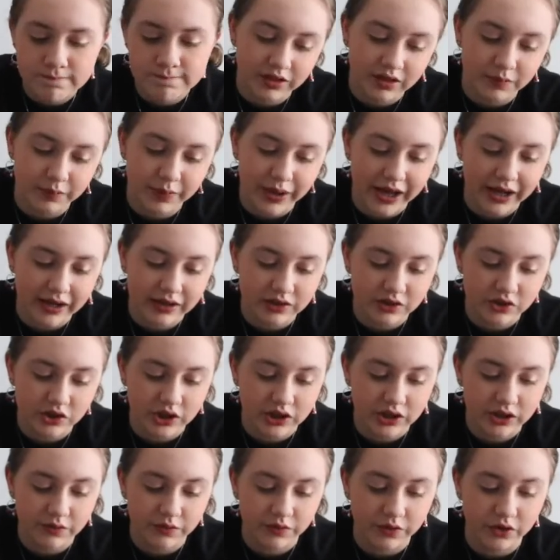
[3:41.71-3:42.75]
The
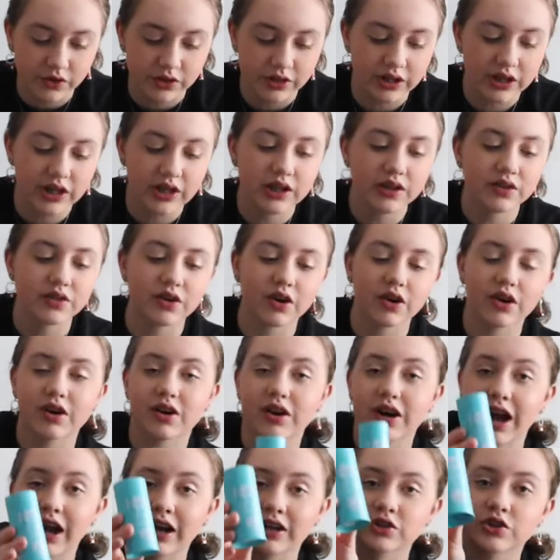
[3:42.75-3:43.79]
packaging for these
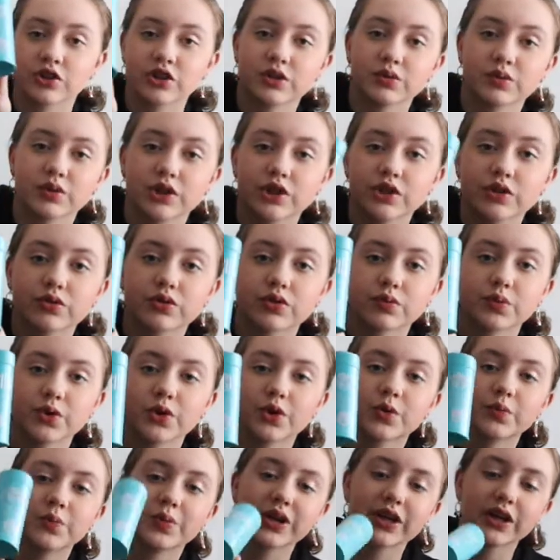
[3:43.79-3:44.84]
are actually
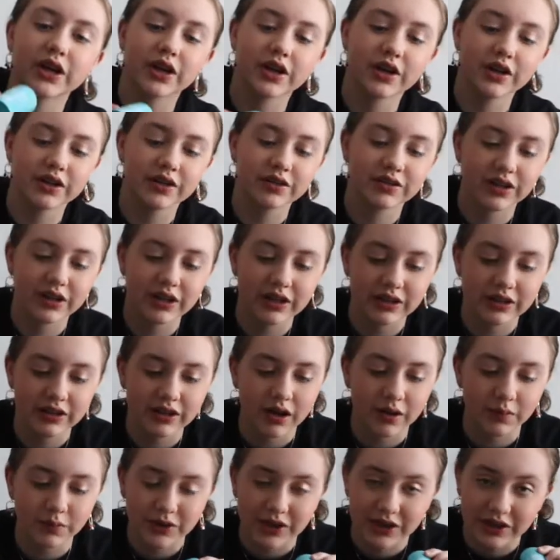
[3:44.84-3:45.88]
reusable because it
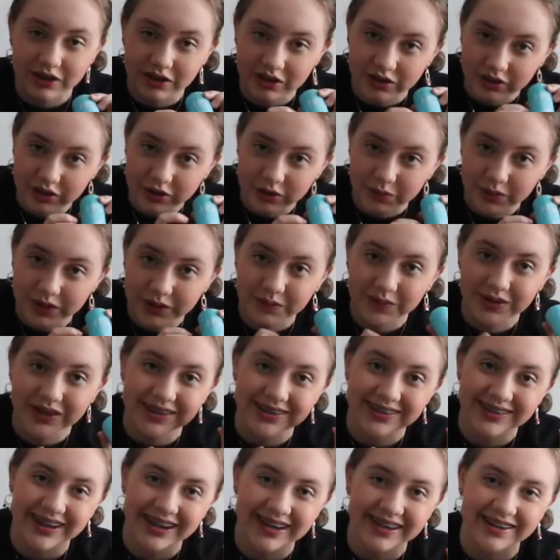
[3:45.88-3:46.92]
comes in an aluminum
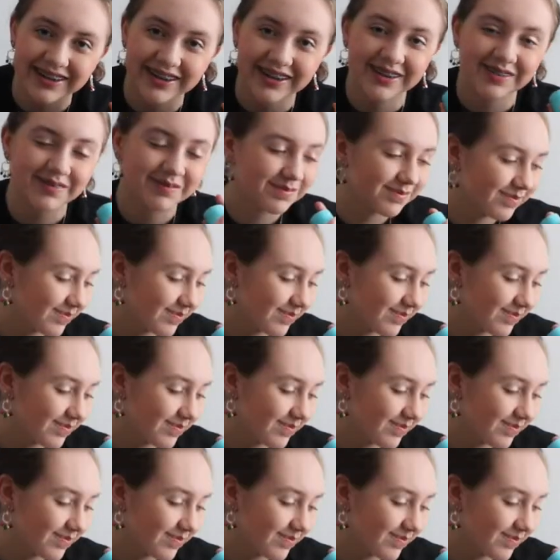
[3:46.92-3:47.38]
container.